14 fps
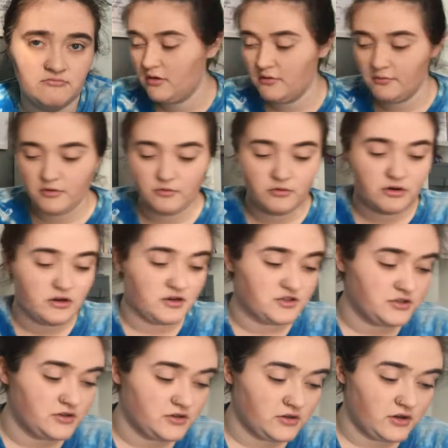We're
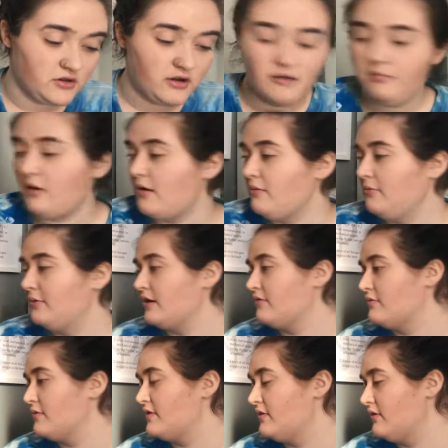actually gonna go. I probably
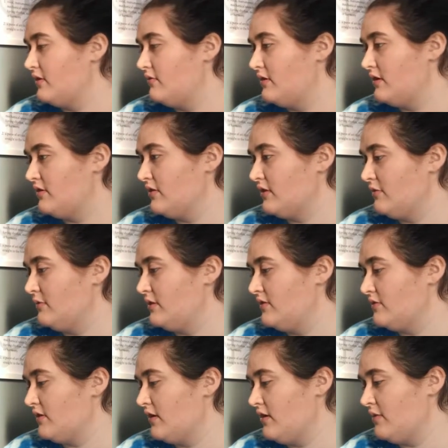haven't been telling you anything that I've been
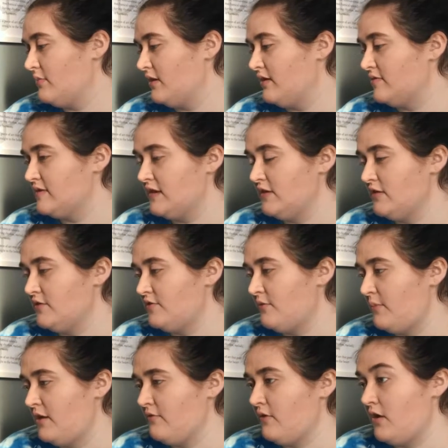using. The concealers
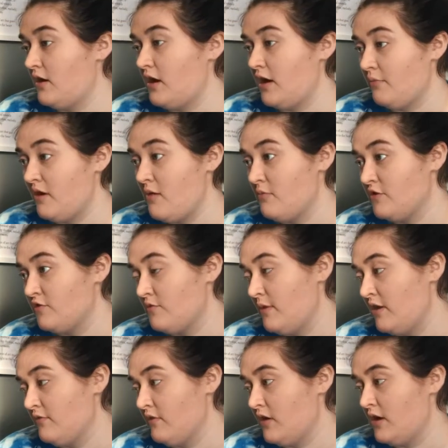from Avon, eye primers
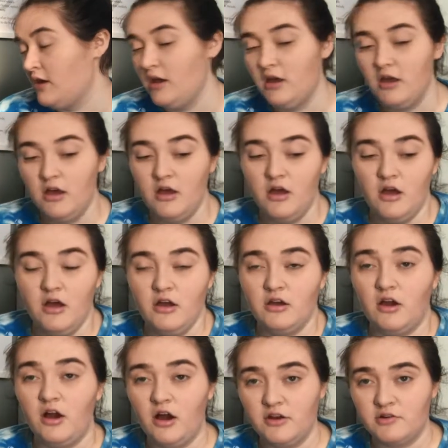from Avon,
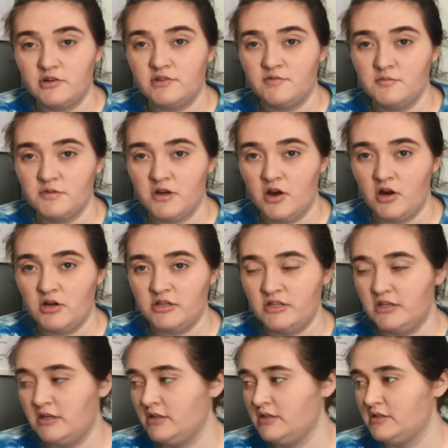contours from Tarte.